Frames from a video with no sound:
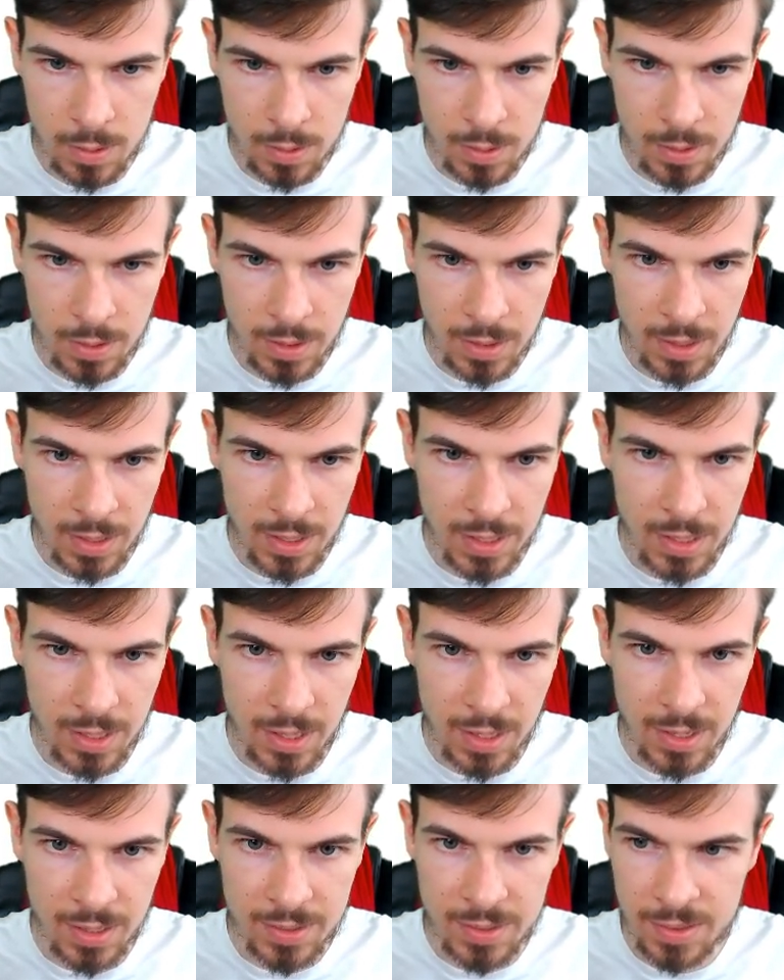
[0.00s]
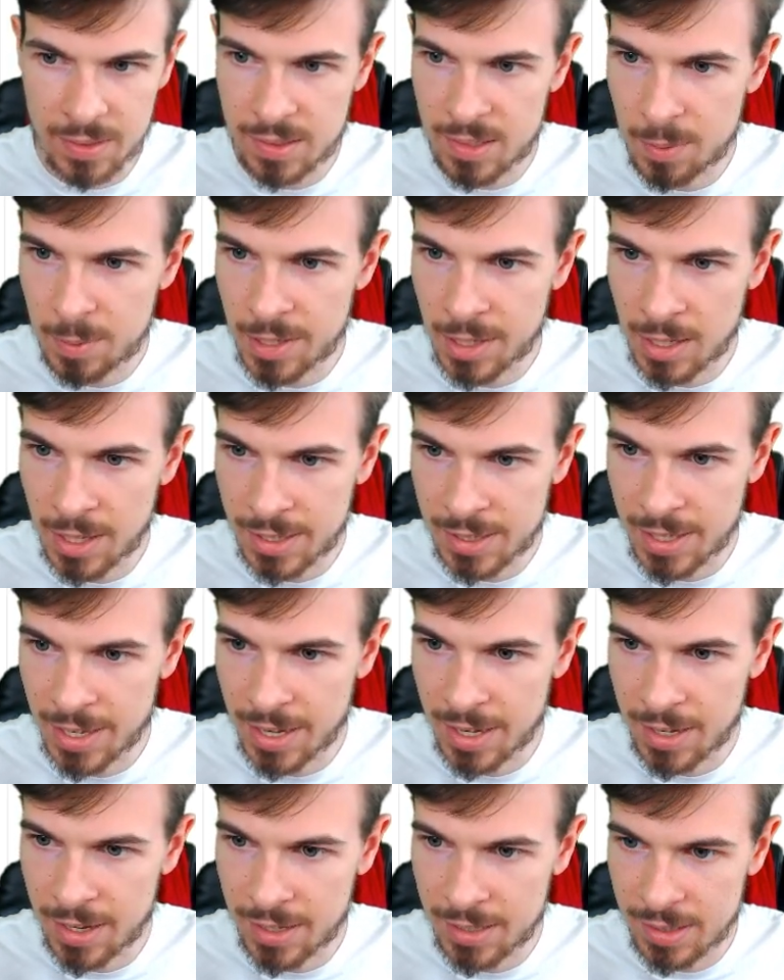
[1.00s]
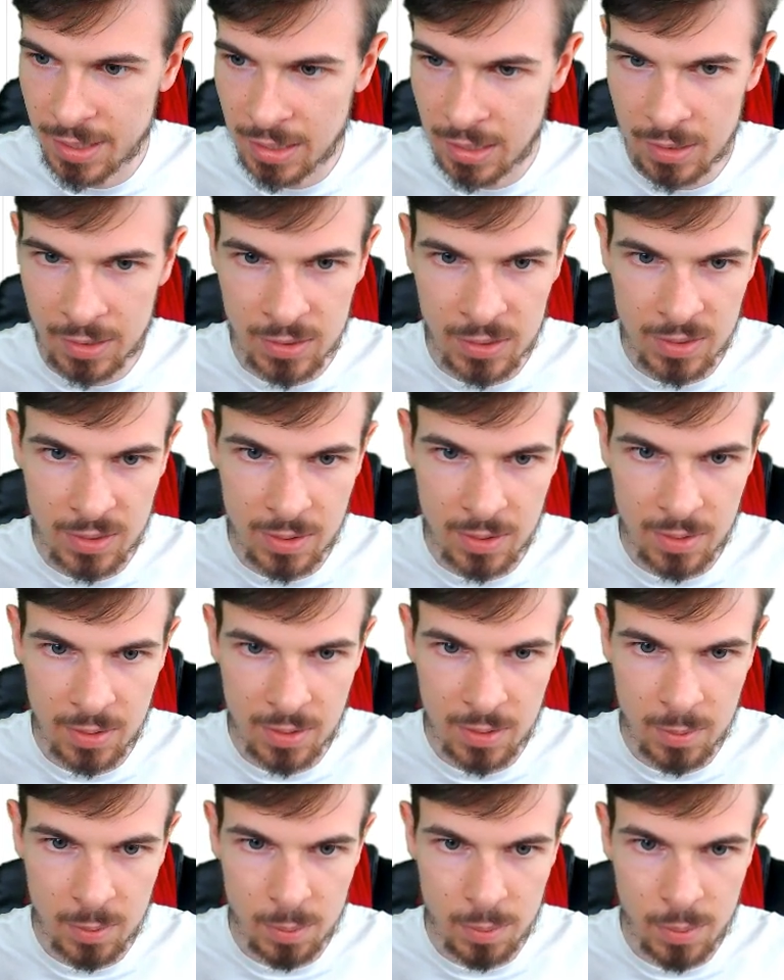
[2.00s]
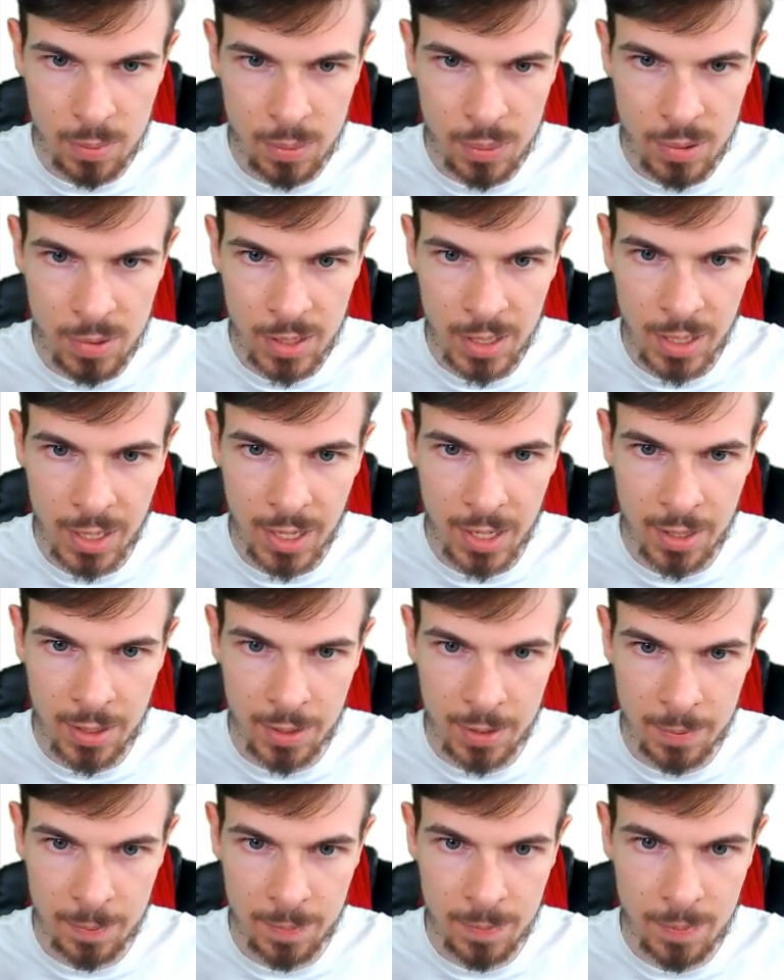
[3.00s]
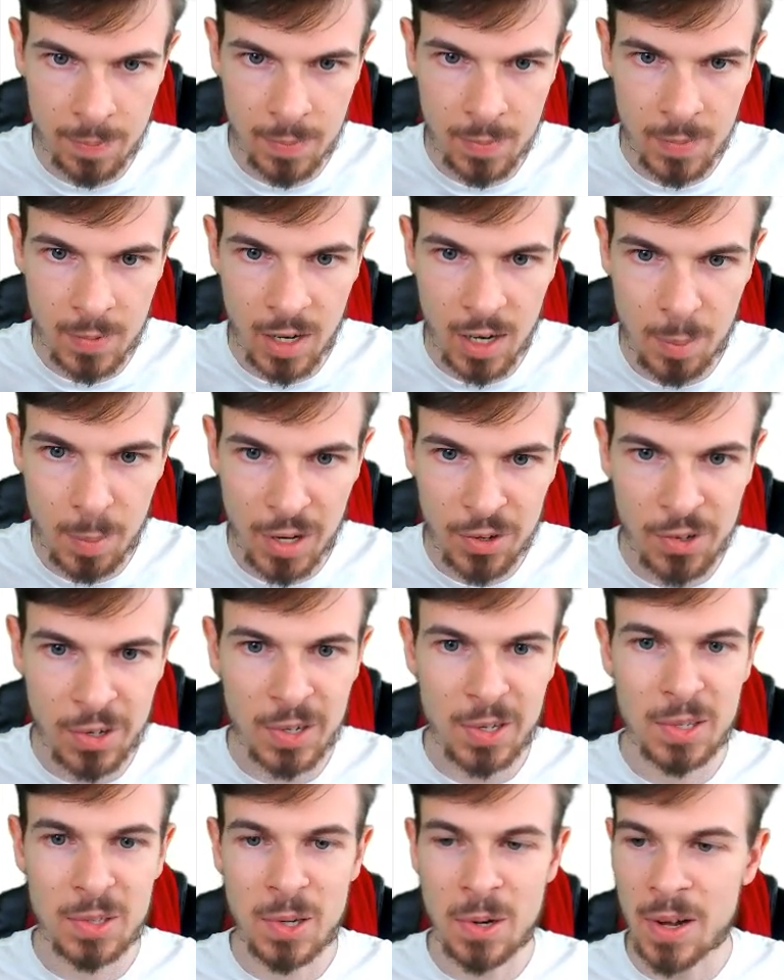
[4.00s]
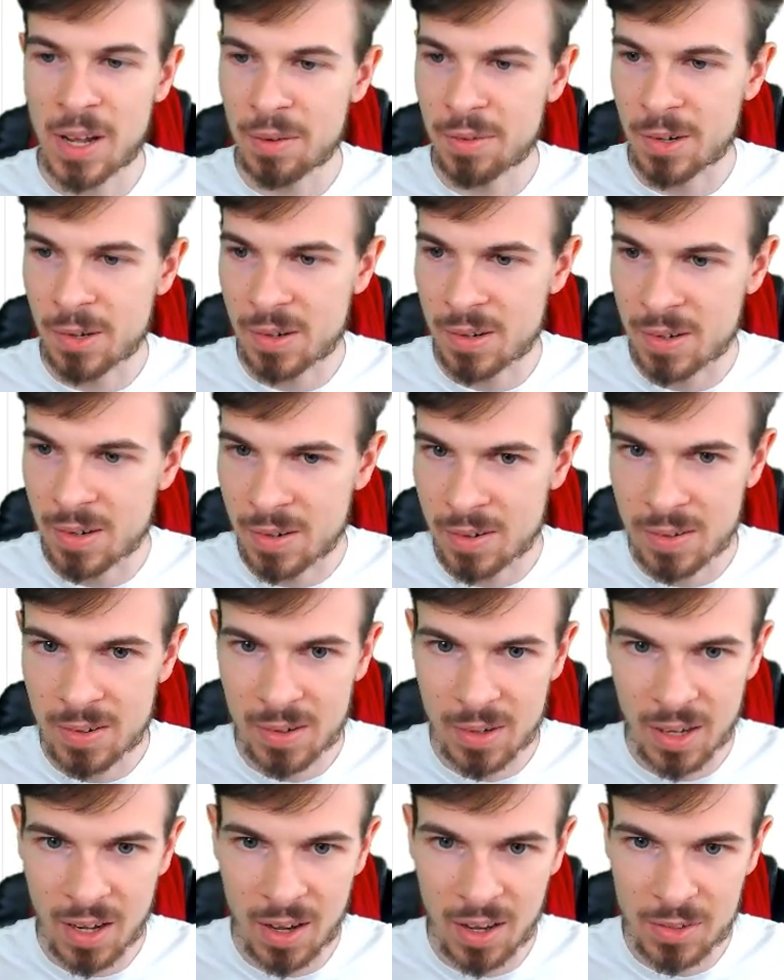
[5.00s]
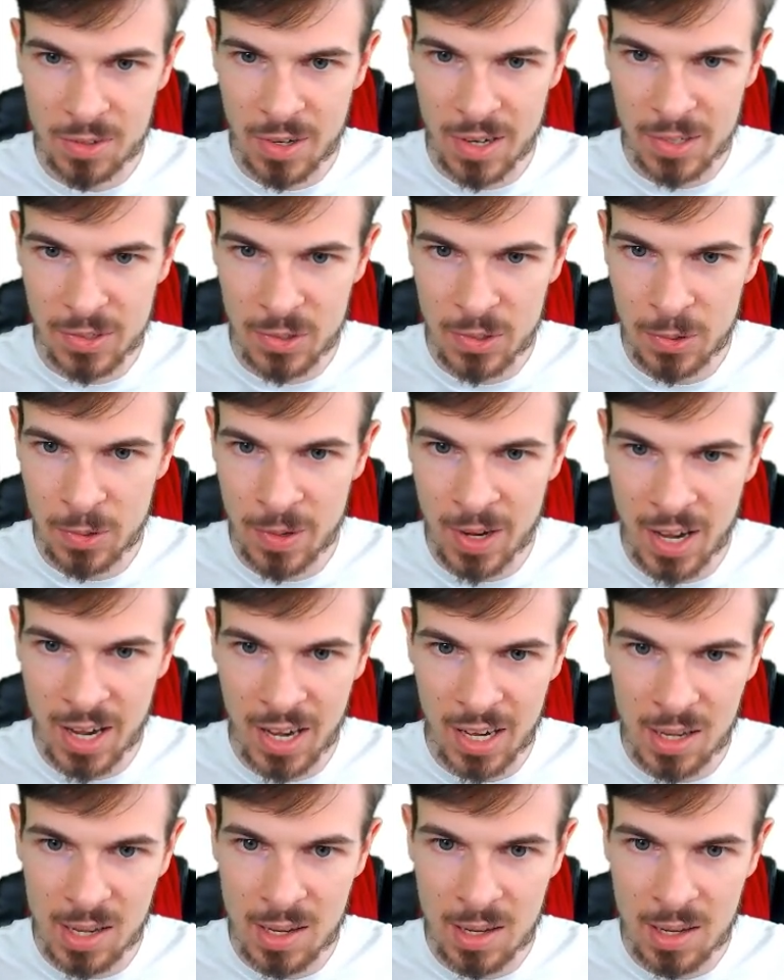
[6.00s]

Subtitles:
Yes, something like that I think looks pretty good. All right, make sure you don't have your contrast too high.